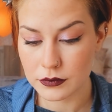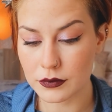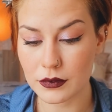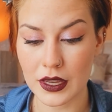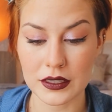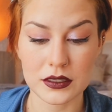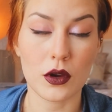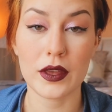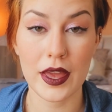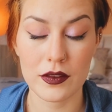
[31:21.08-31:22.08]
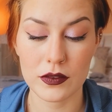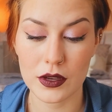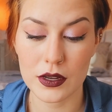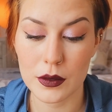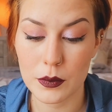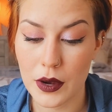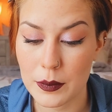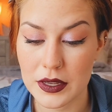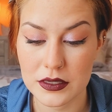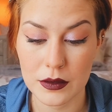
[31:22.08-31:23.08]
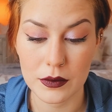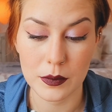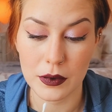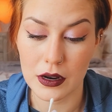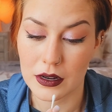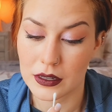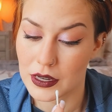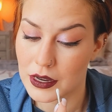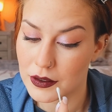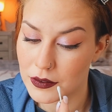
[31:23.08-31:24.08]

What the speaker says: And it's okay if you end up wiping some of the product off.